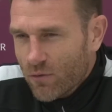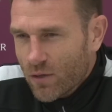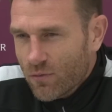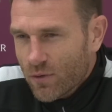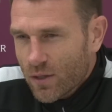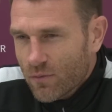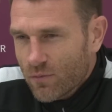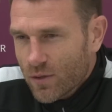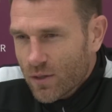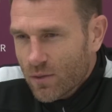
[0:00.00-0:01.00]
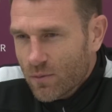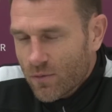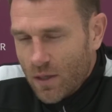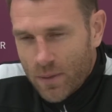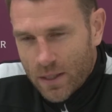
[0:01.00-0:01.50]
right for the
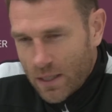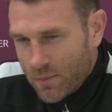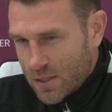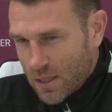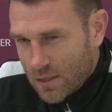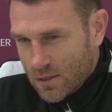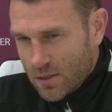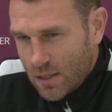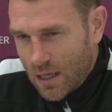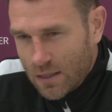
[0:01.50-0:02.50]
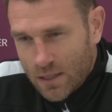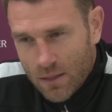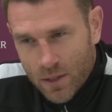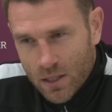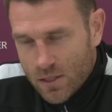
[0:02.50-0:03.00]
we've got a big game on Saturday, a hard
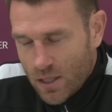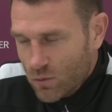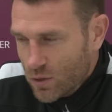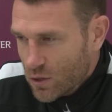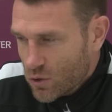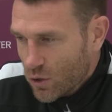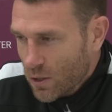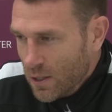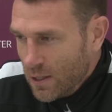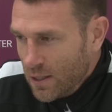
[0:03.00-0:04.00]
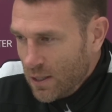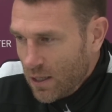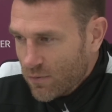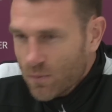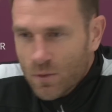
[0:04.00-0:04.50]
game against Celtic, so
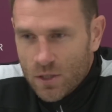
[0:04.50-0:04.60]
everything was